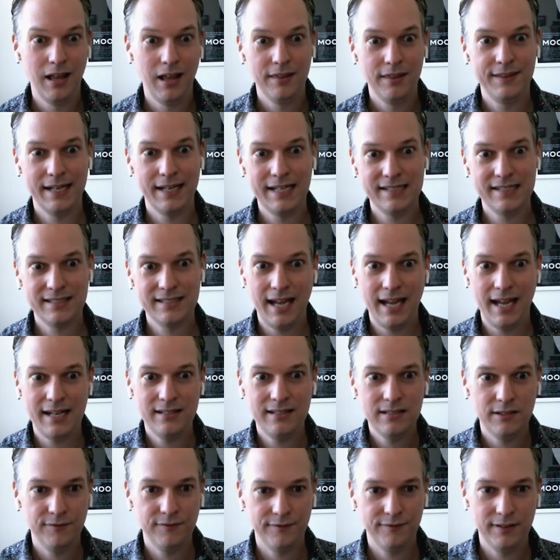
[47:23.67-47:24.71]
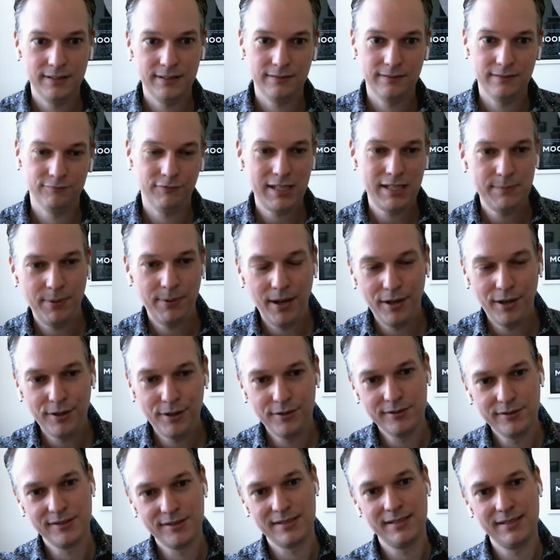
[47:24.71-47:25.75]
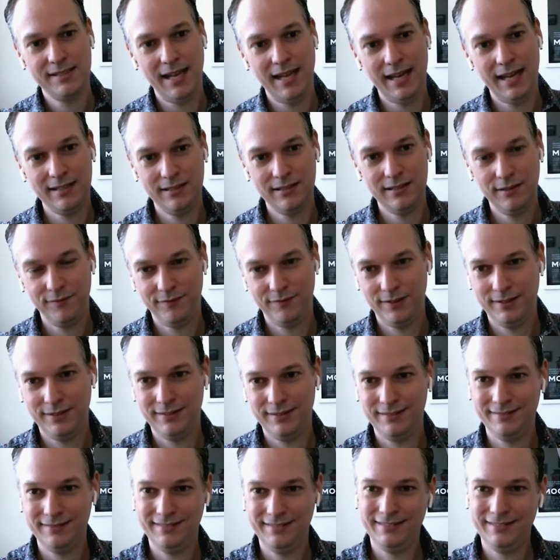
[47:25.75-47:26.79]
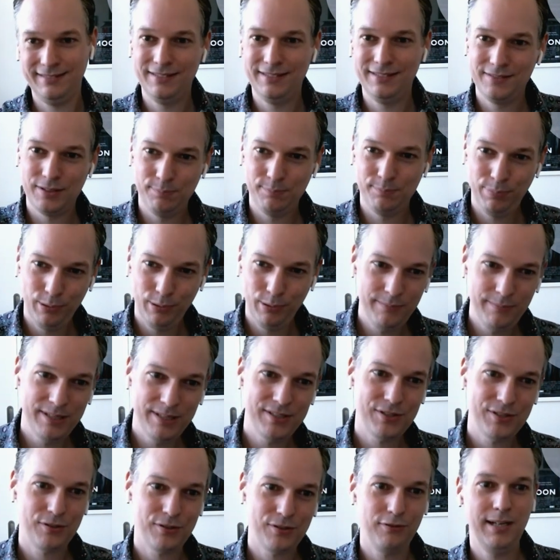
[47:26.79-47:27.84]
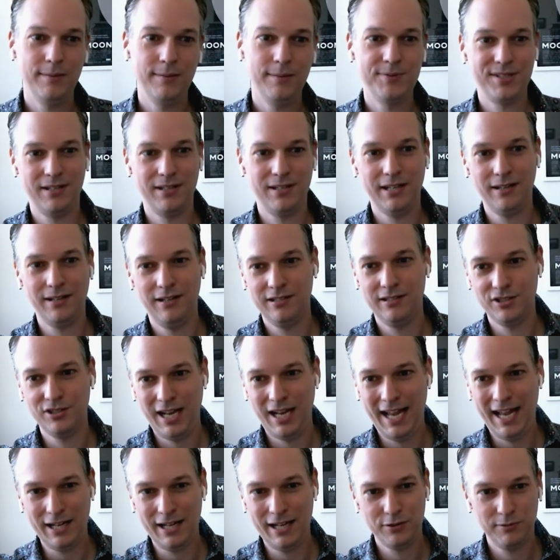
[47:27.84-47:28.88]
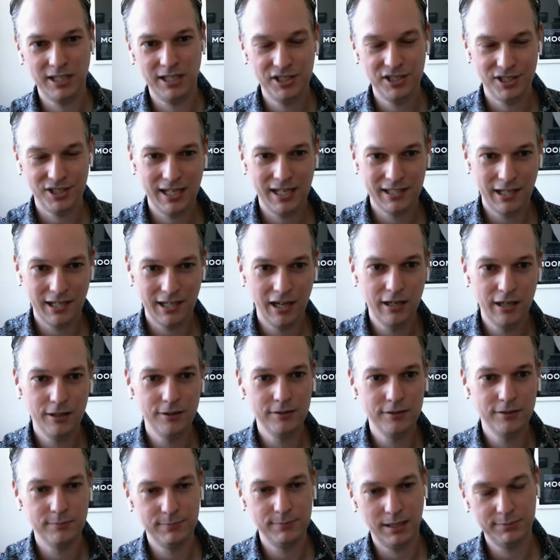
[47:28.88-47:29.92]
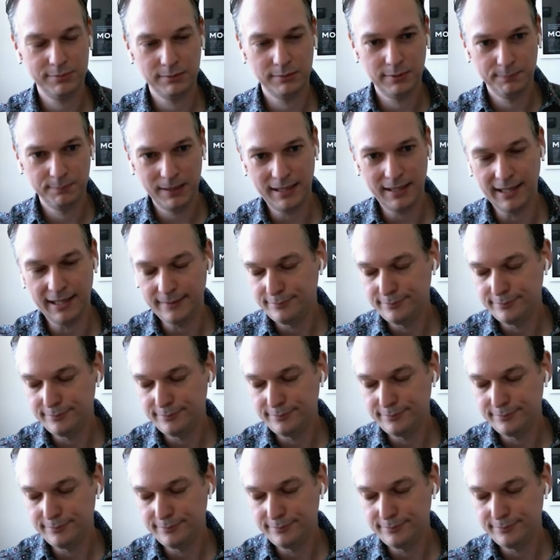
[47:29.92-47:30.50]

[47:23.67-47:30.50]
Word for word: it's 10 different repos and 10 different deployment scripts, and how do I share code and blah, blah, blah, blah.